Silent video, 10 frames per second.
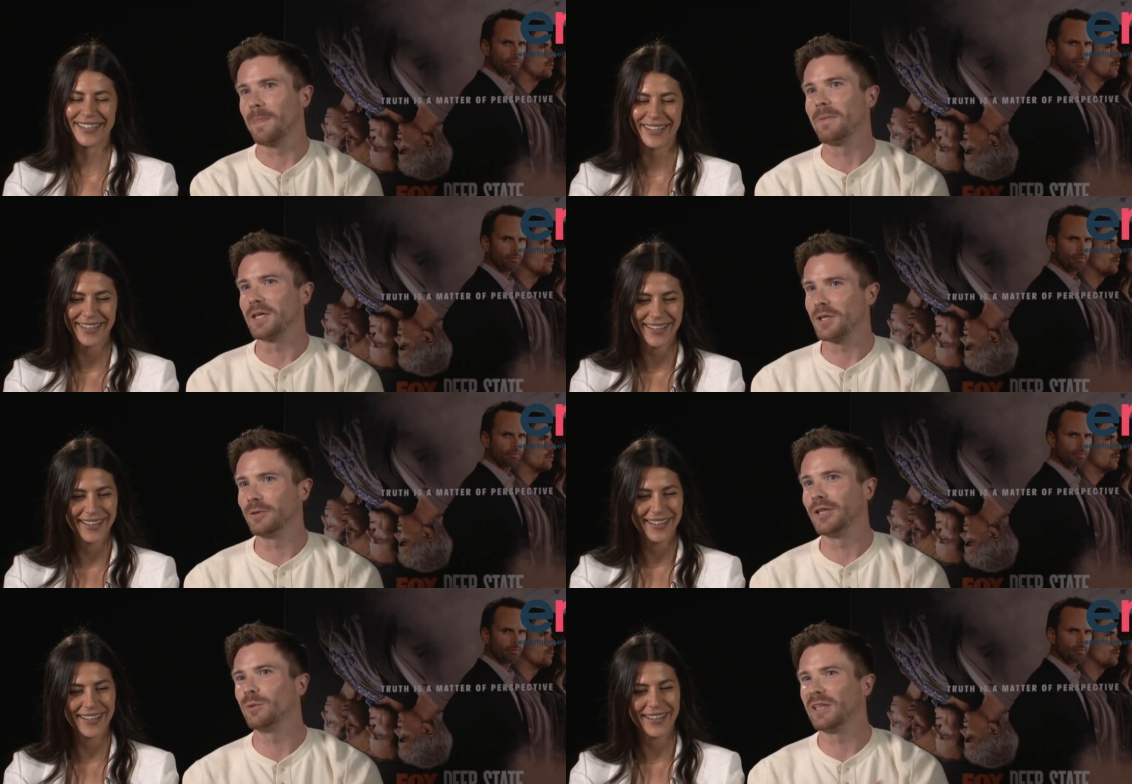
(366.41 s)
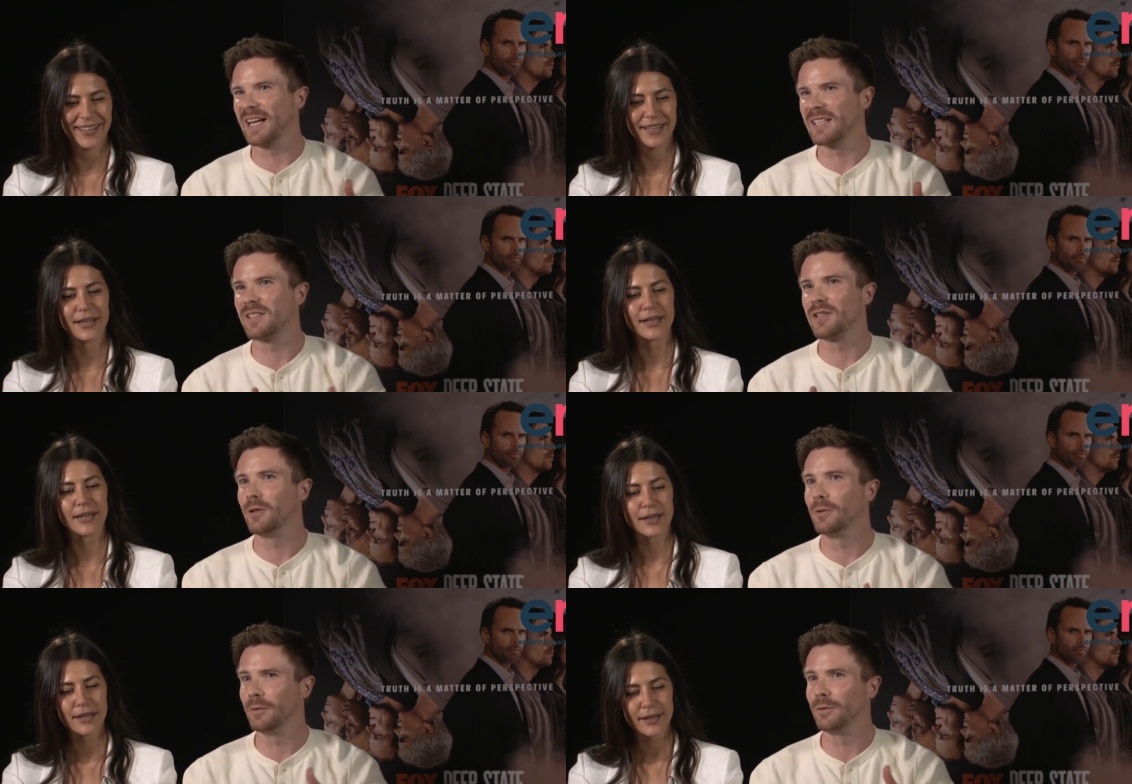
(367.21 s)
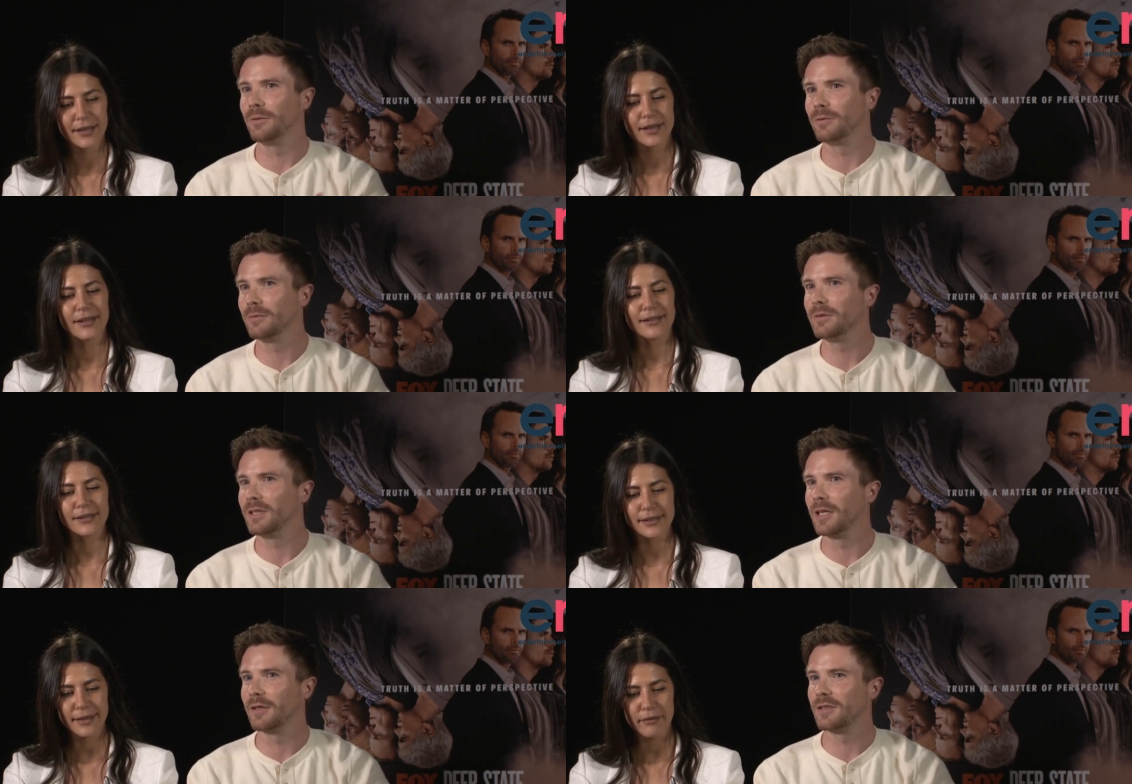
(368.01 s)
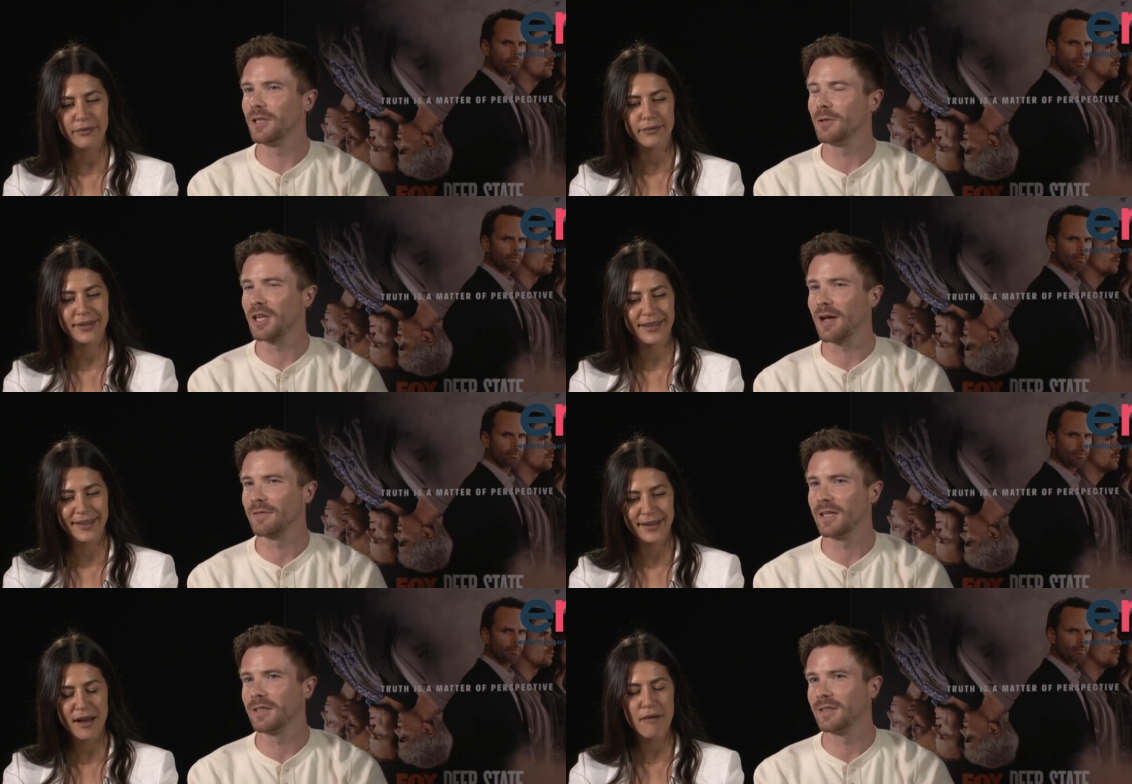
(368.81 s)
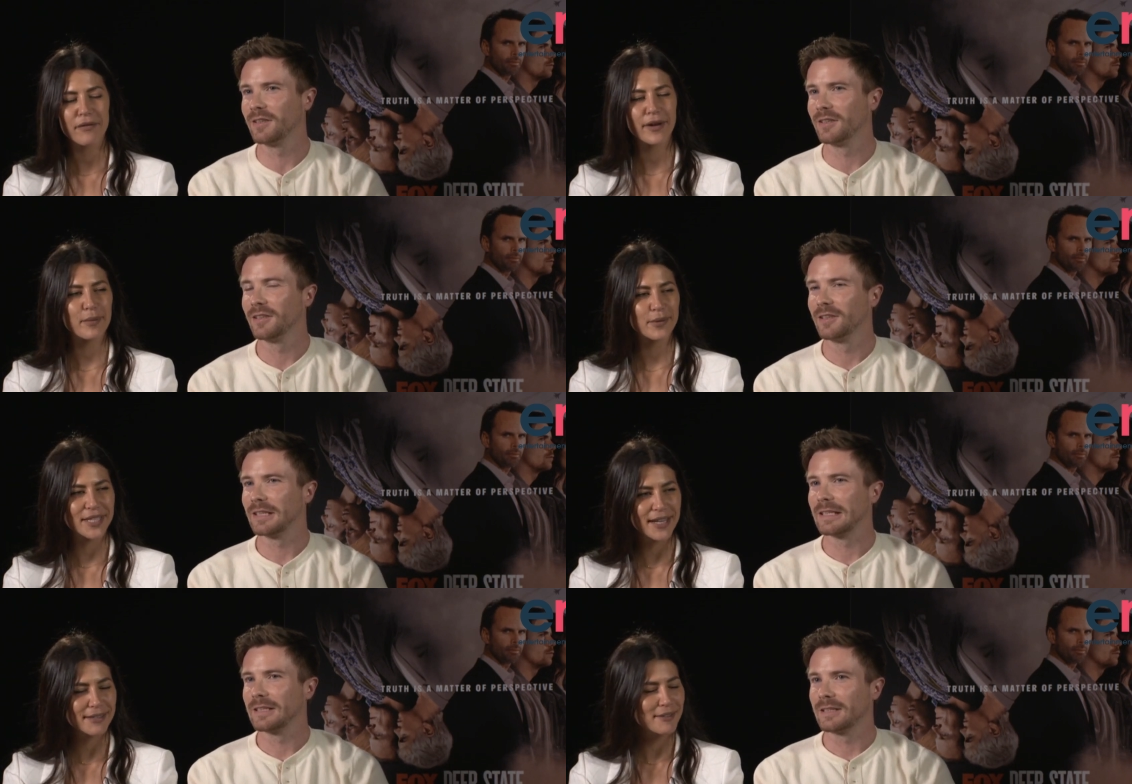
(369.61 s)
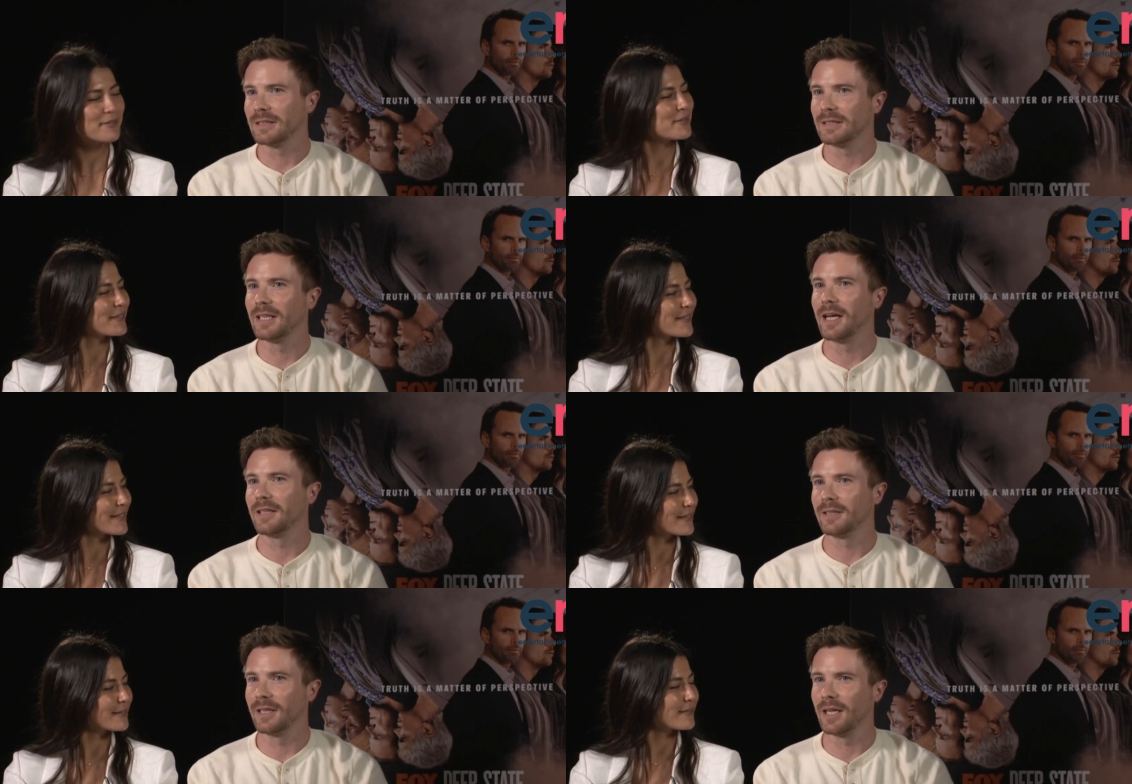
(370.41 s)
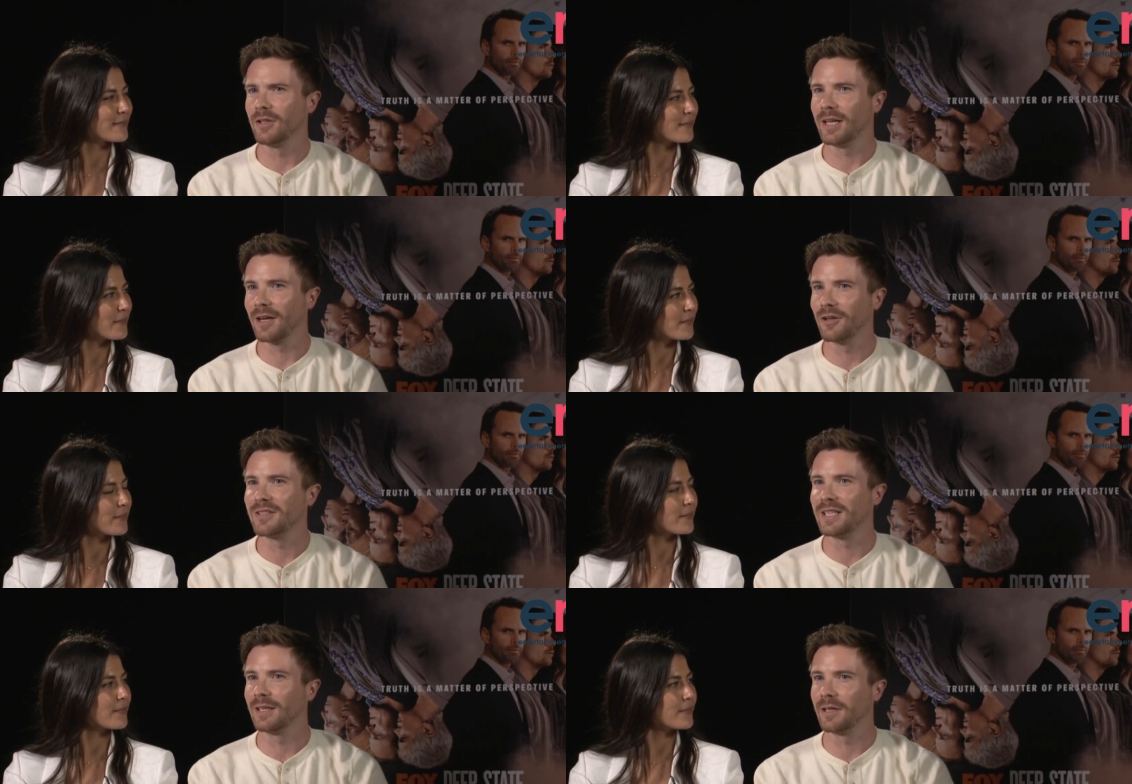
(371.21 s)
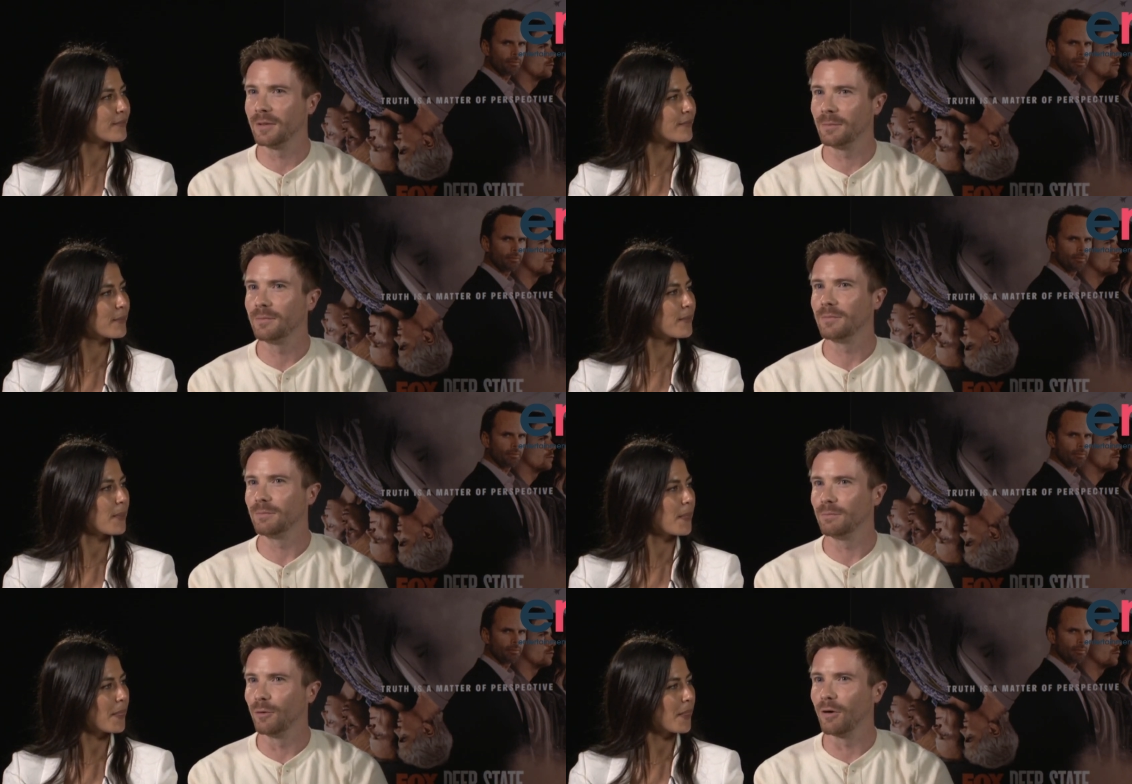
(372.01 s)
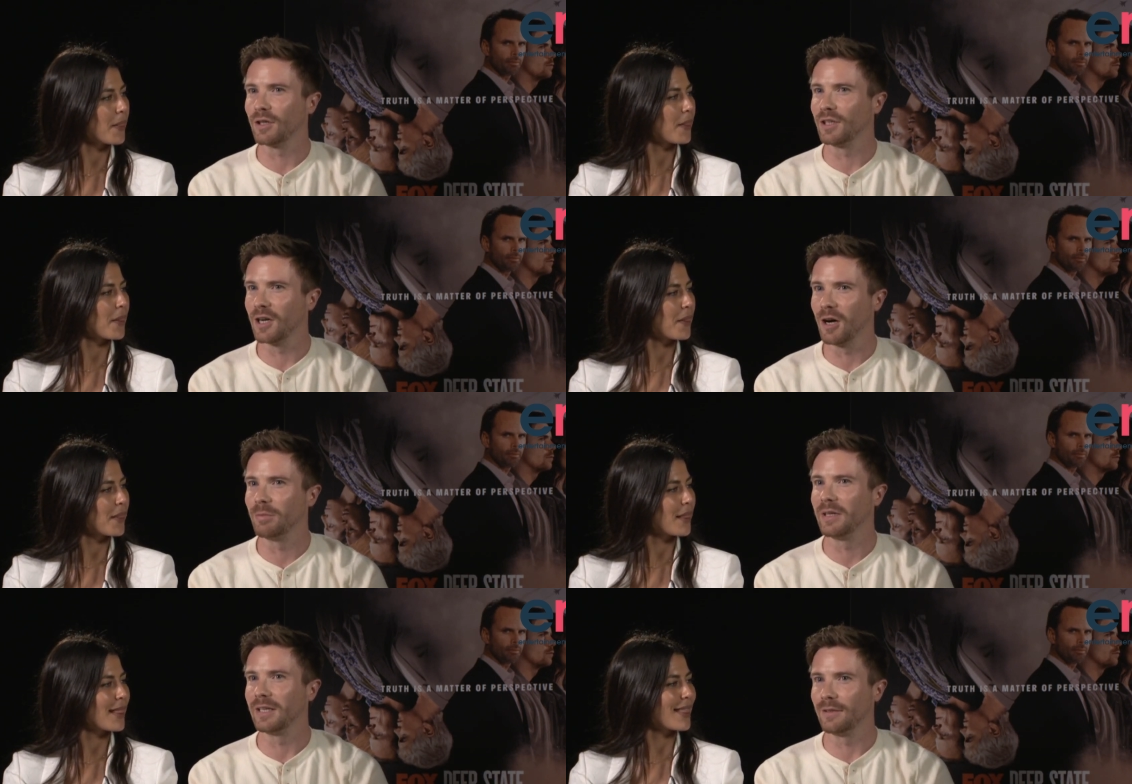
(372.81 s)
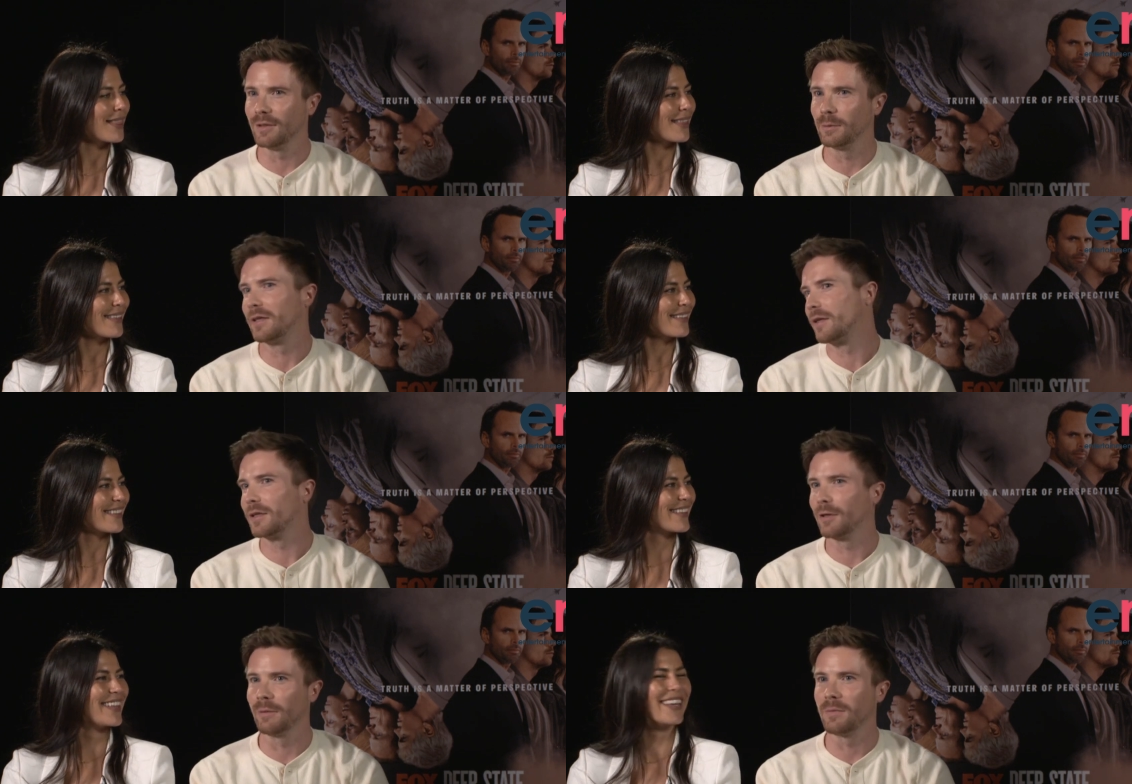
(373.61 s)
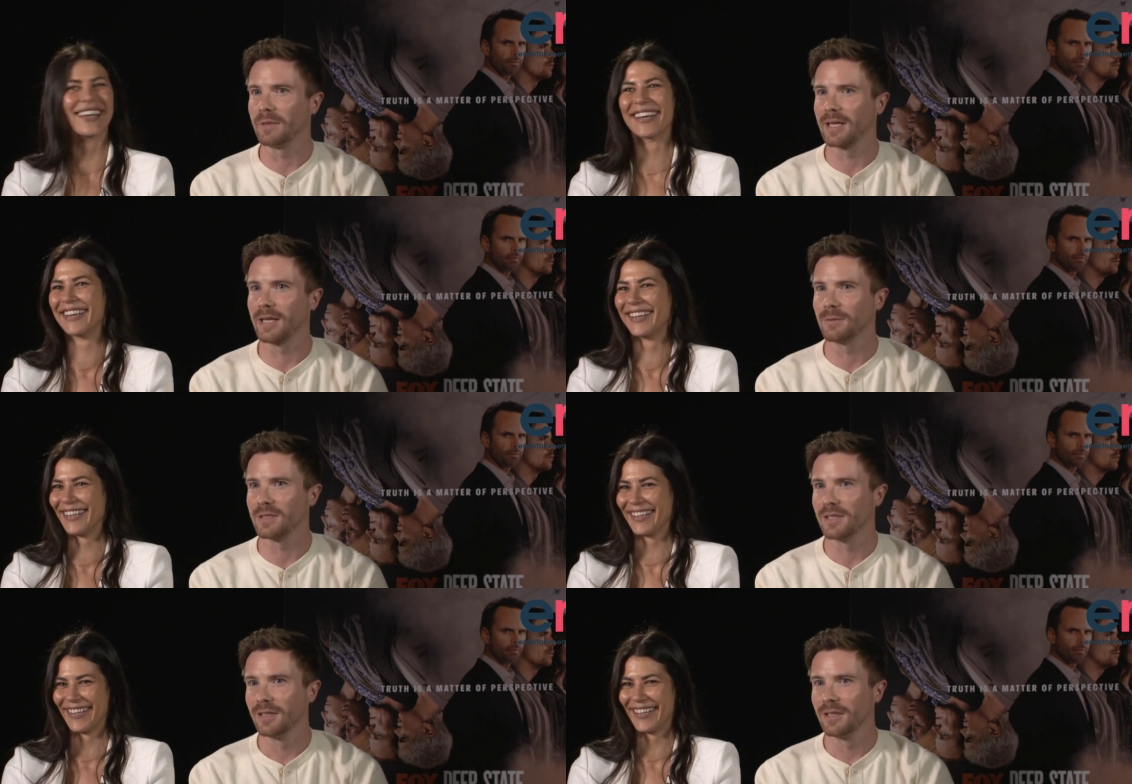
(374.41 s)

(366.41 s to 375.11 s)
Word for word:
Speaker 1: Make sure no one gets too, you know, too shafted. I'm very
Speaker 2: protective.
Speaker 1: Yeah, yeah, you get good deal on a Moroccan carpet if you're with Karima McAdams.